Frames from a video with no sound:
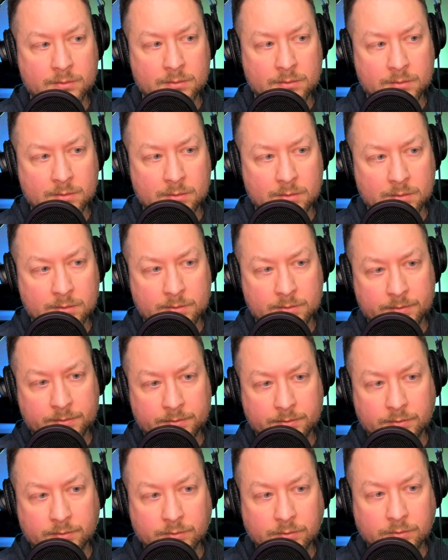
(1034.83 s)

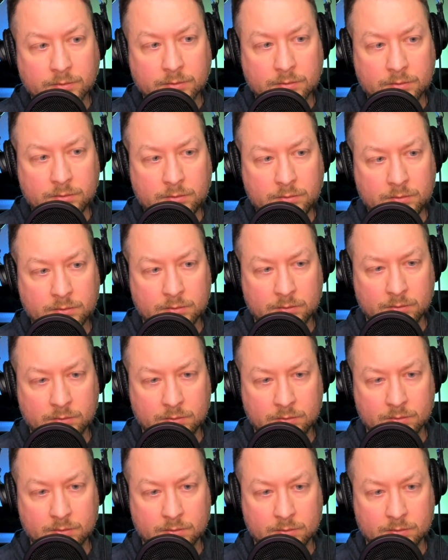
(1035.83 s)

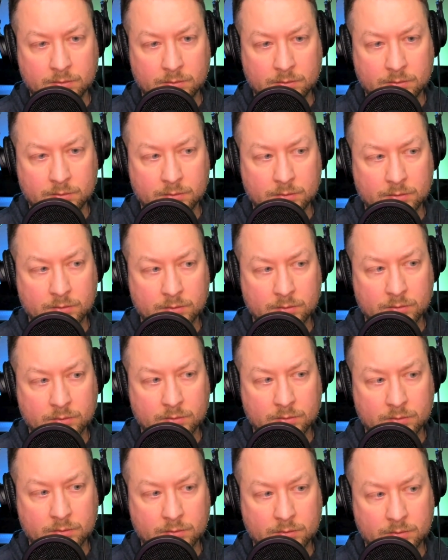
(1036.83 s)

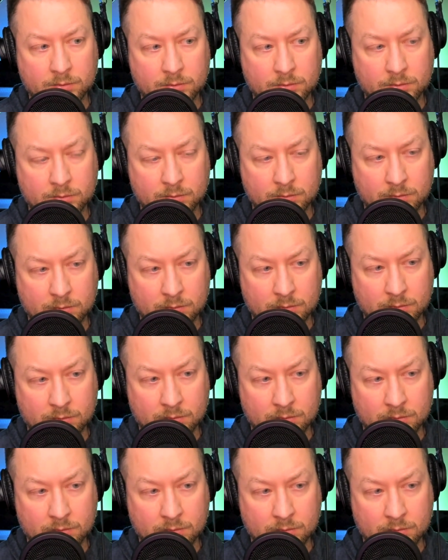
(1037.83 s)
(not speaking)